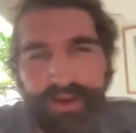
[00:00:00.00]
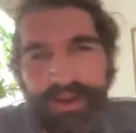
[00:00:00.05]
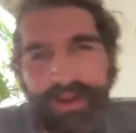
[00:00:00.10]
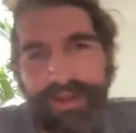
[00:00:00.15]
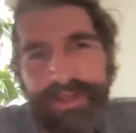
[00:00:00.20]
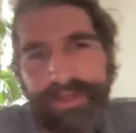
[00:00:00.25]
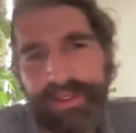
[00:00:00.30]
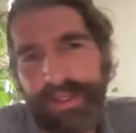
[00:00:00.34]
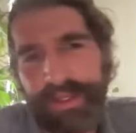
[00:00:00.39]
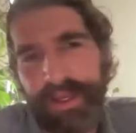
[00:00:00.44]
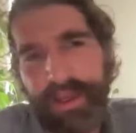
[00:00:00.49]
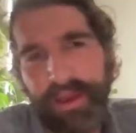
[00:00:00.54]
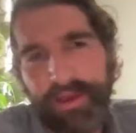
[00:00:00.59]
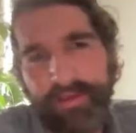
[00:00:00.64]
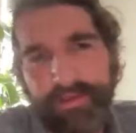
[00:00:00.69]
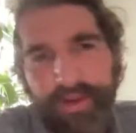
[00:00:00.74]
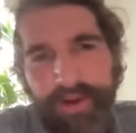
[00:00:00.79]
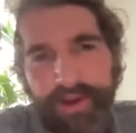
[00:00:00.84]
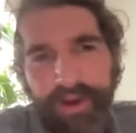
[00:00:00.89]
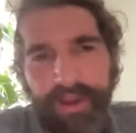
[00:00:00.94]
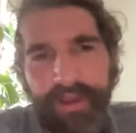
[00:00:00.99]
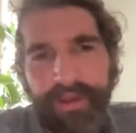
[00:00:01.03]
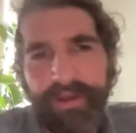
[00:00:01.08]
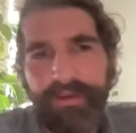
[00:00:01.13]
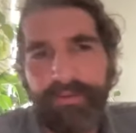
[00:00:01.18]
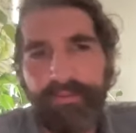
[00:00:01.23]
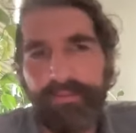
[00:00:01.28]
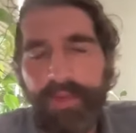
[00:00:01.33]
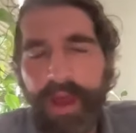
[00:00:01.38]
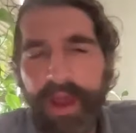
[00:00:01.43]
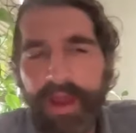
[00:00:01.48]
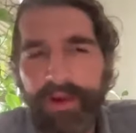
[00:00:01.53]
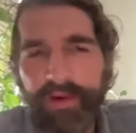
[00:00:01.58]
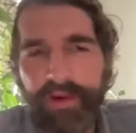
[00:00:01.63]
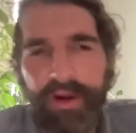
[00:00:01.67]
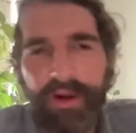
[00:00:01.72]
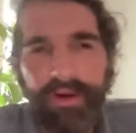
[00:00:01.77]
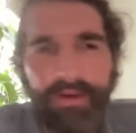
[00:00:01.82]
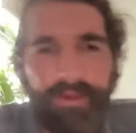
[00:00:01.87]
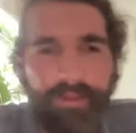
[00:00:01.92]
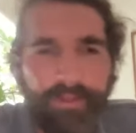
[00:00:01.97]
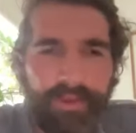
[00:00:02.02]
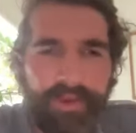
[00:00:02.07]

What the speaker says: because it can get very micro